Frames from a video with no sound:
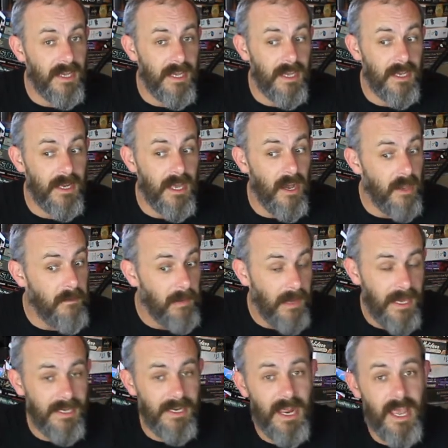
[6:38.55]
I
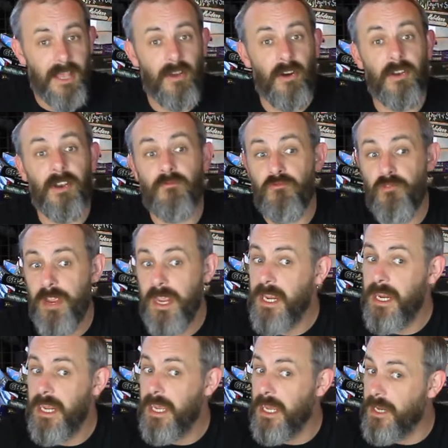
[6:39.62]
played at Aircon,
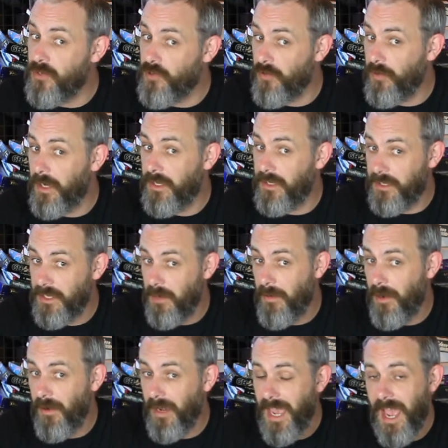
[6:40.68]
really enjoyed the
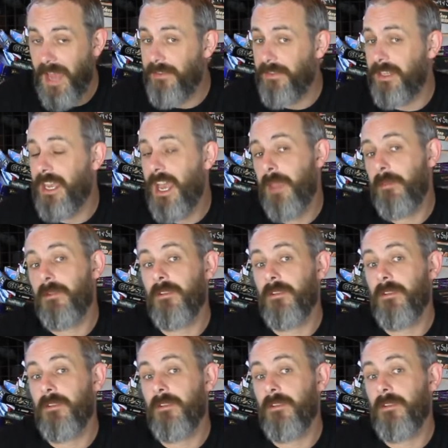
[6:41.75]
demo I had of the game.